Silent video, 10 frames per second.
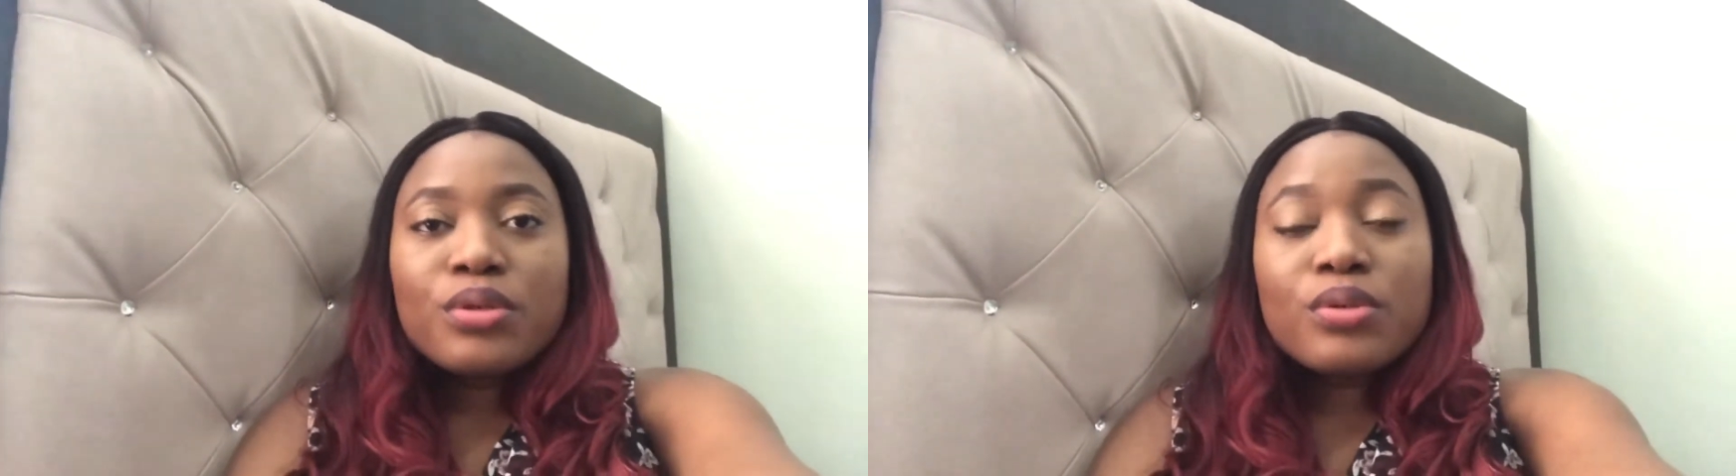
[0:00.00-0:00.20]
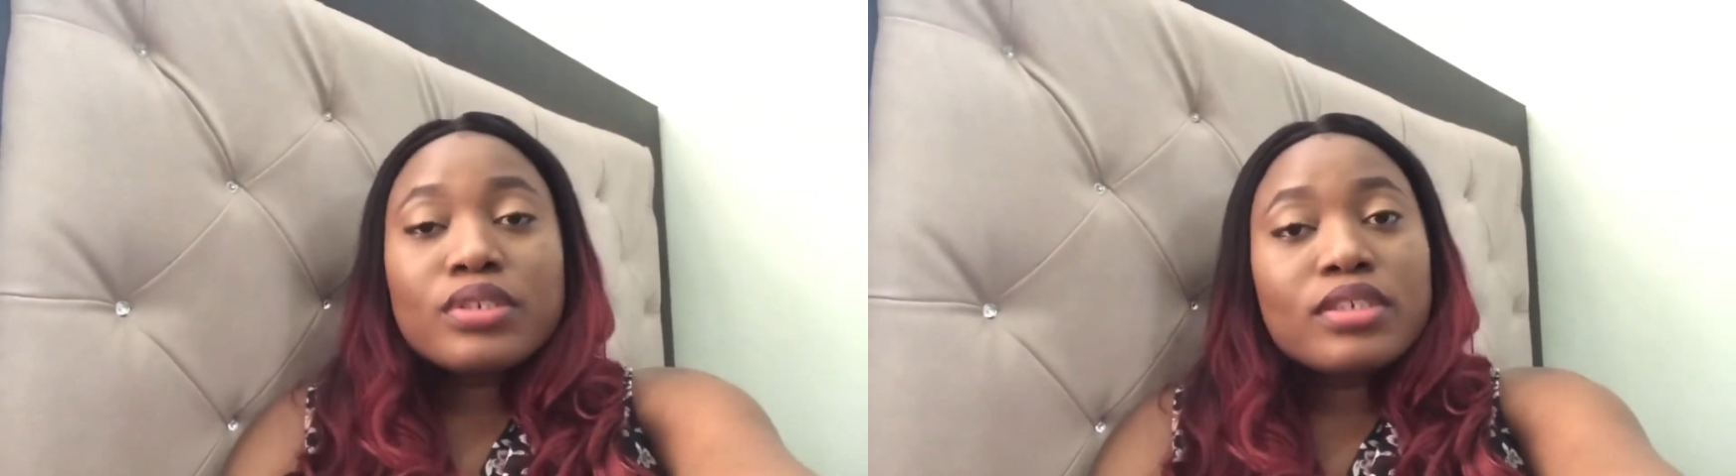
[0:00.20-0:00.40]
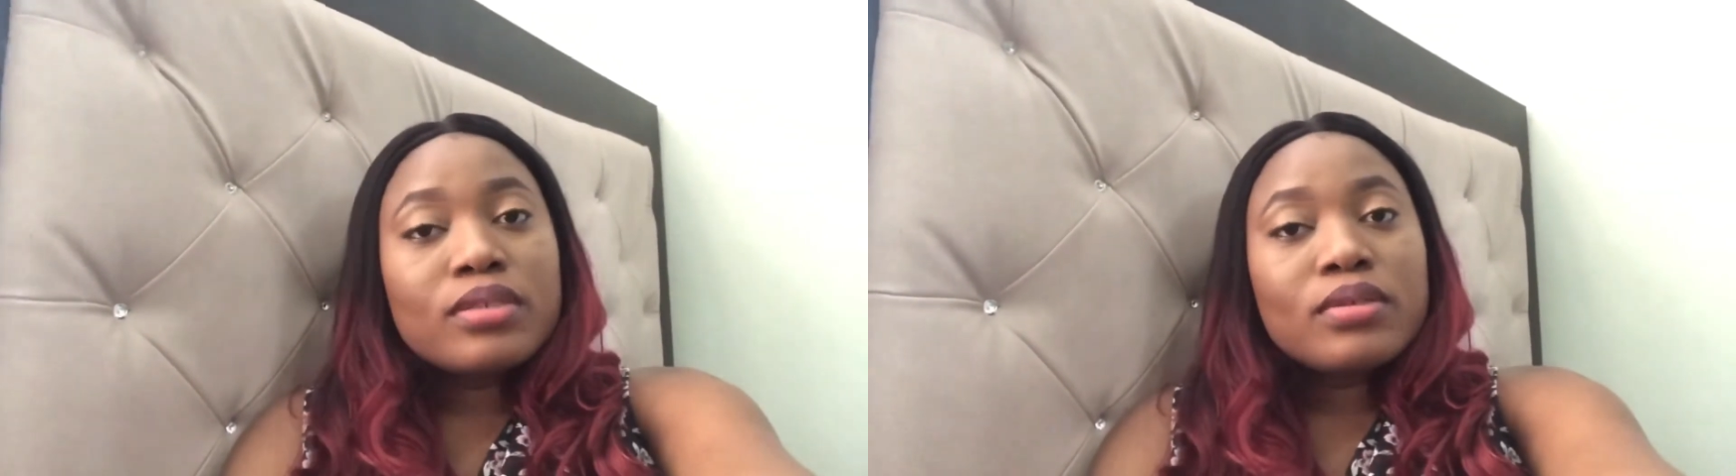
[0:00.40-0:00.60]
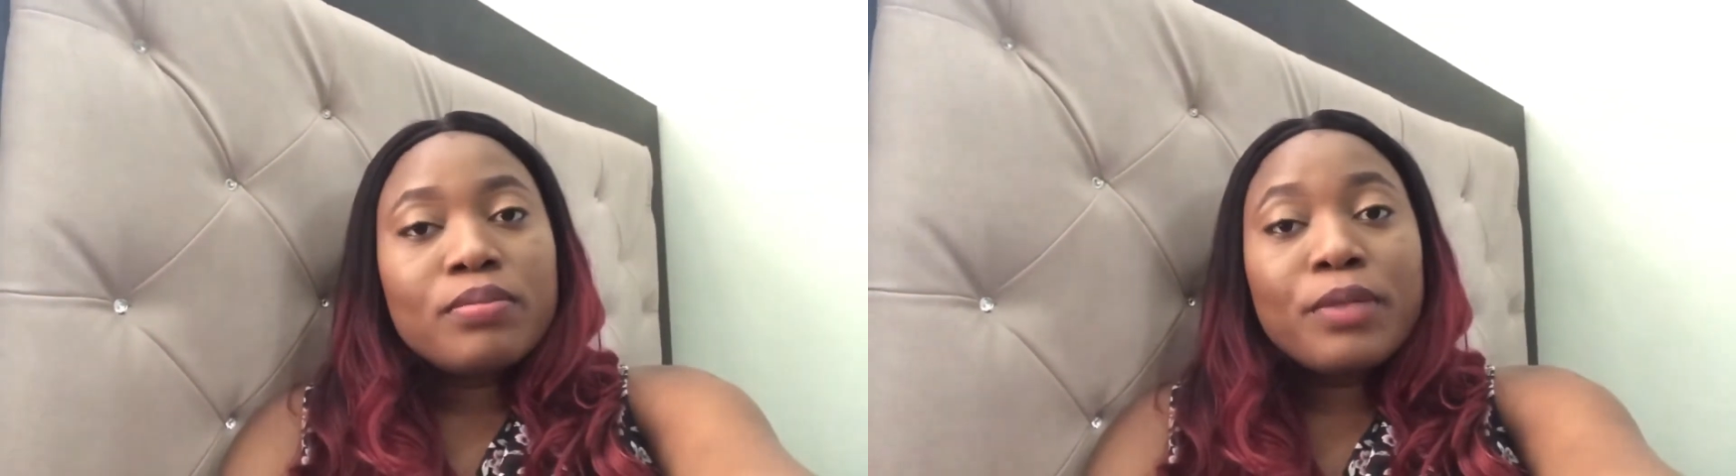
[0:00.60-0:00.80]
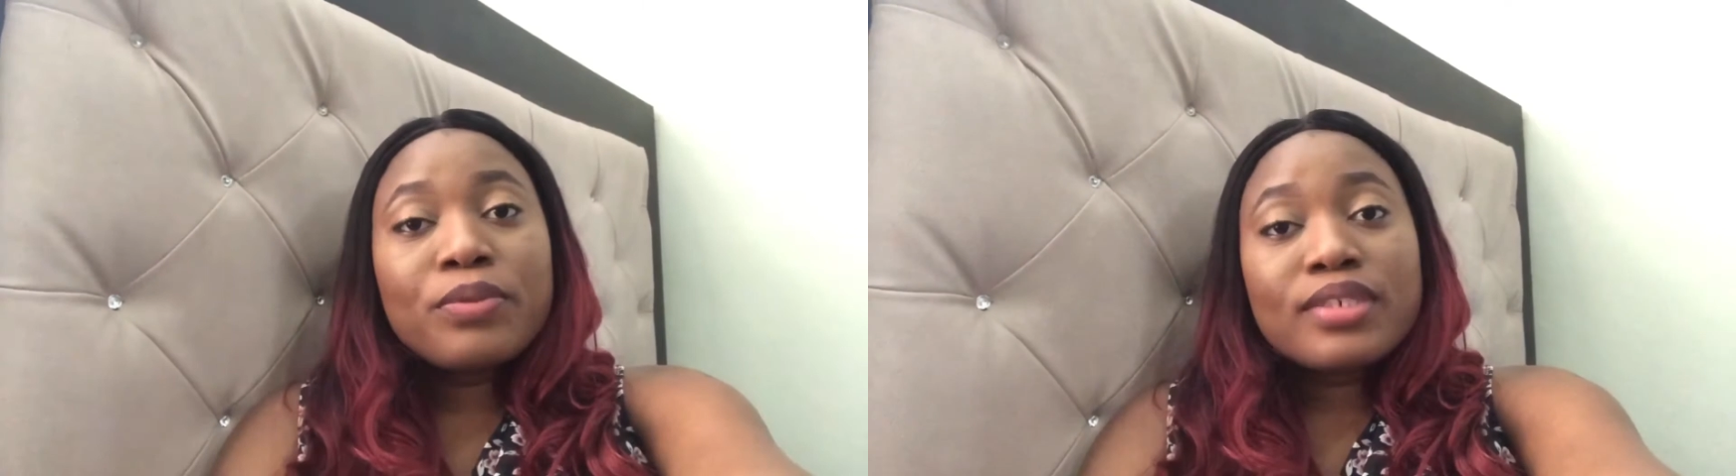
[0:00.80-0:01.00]
on the
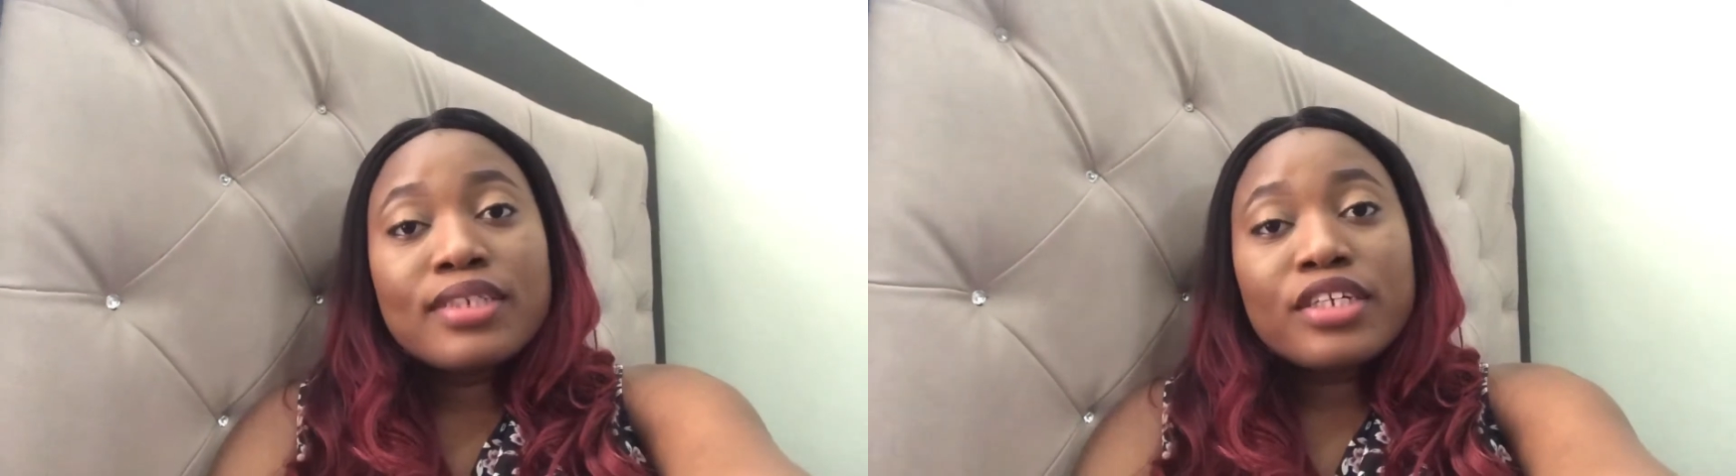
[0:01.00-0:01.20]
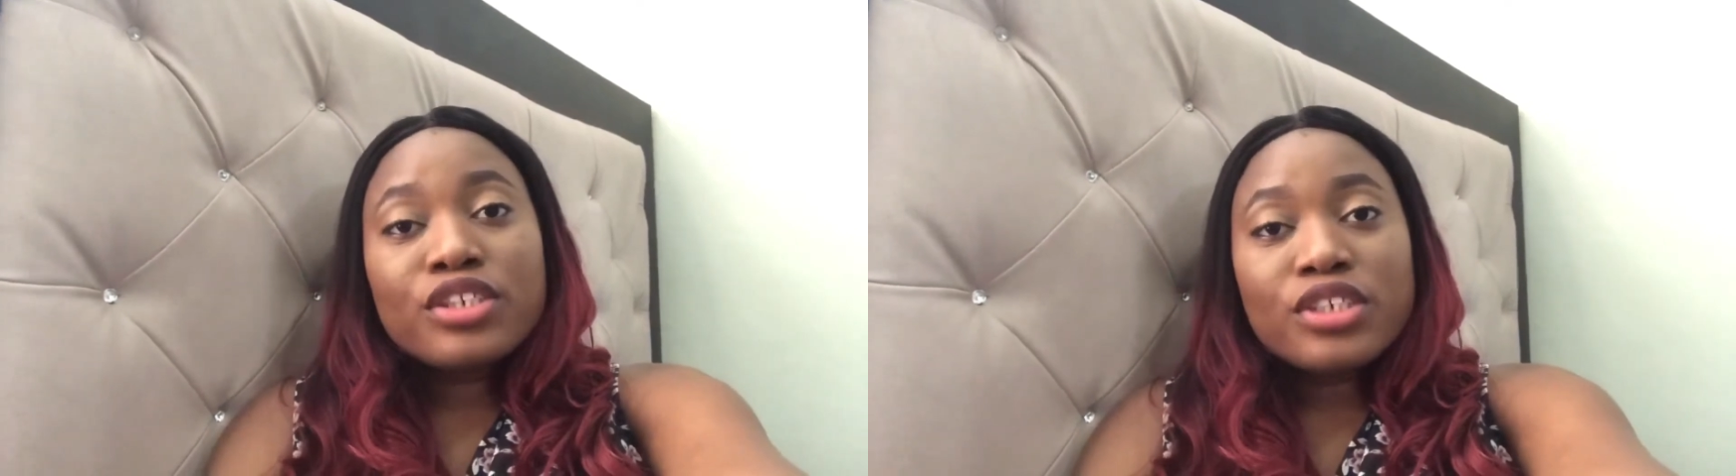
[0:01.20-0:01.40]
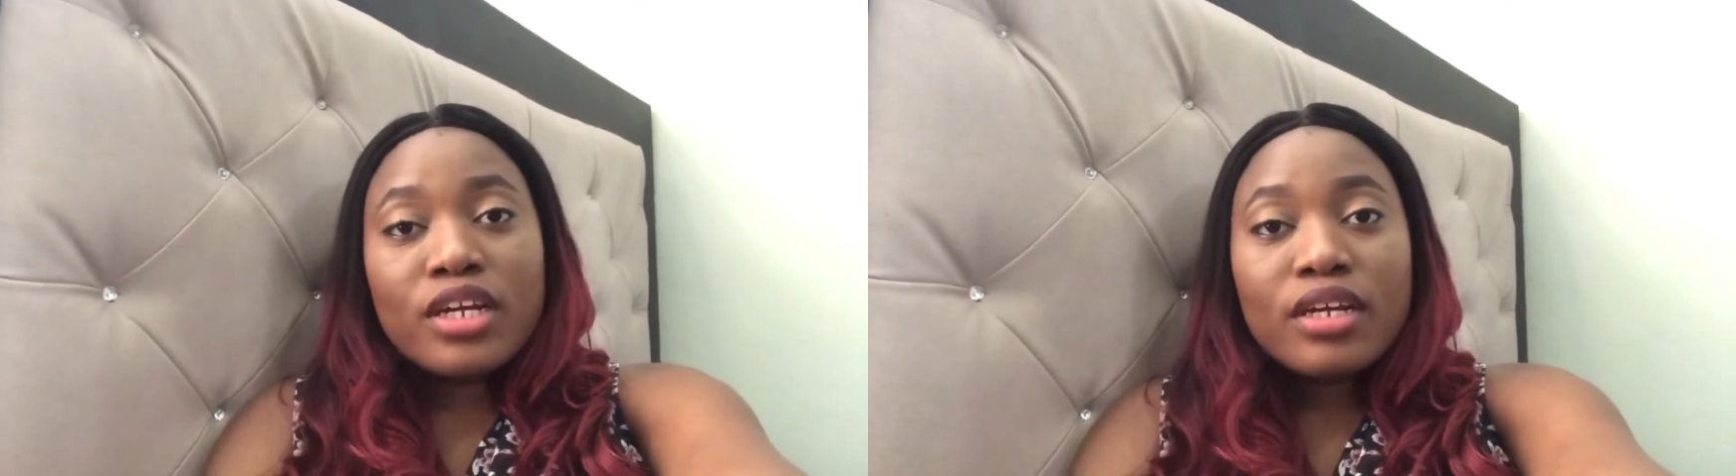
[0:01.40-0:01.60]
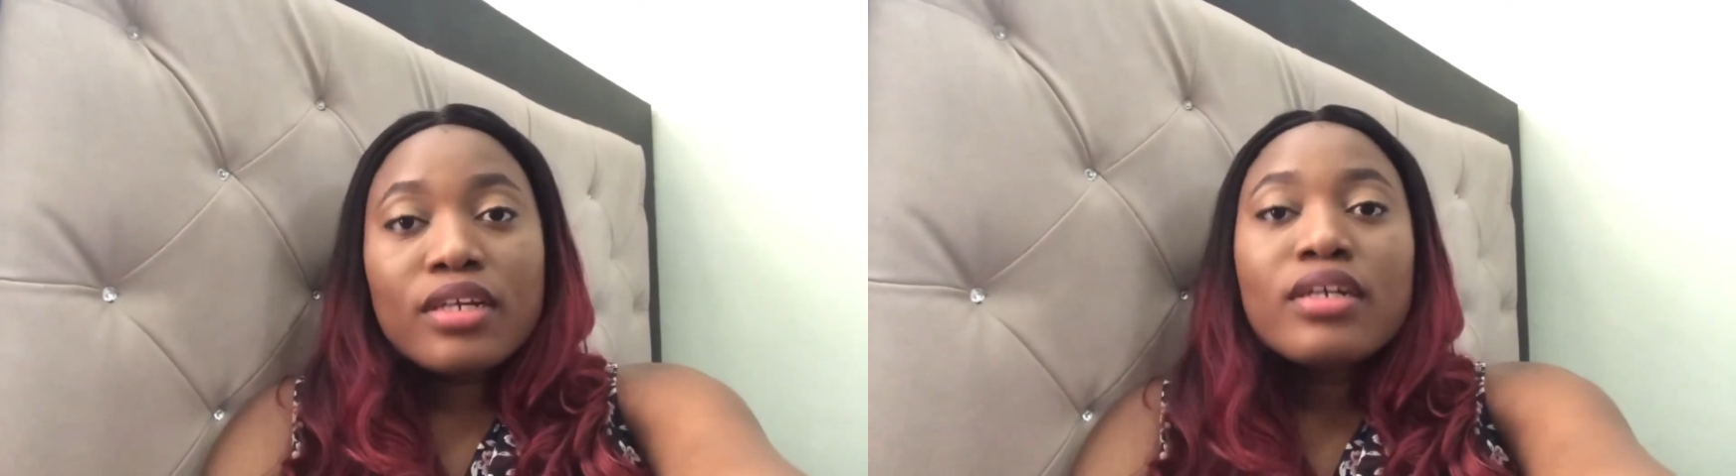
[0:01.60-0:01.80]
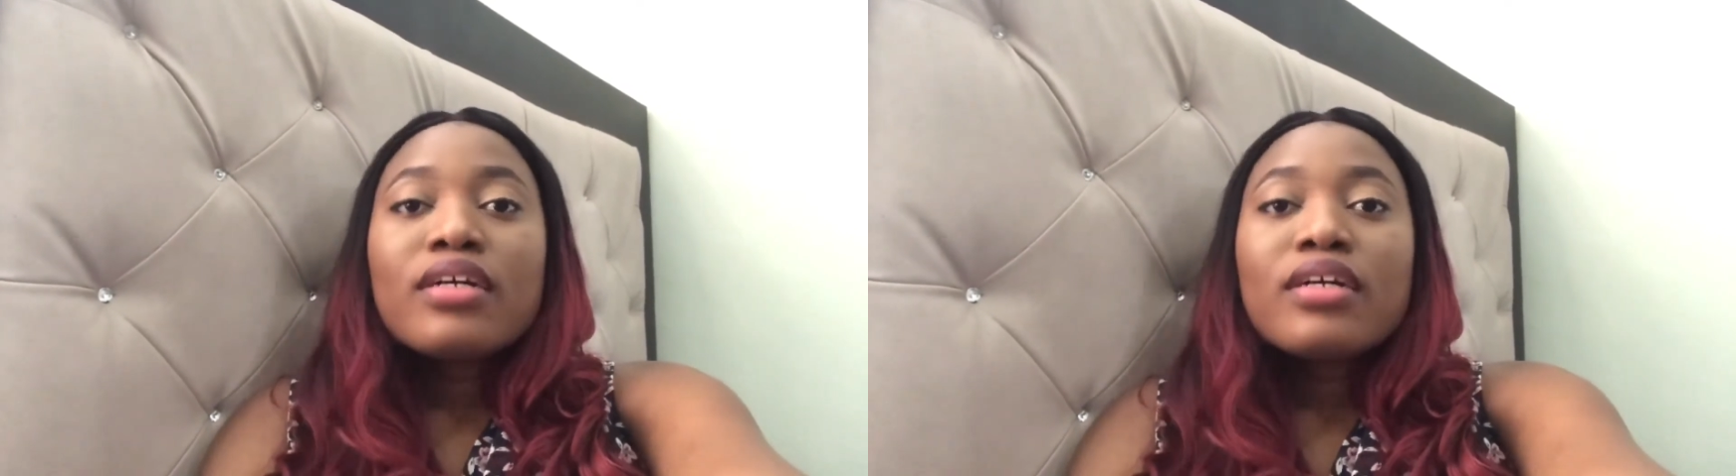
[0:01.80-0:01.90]
Big Brother Naija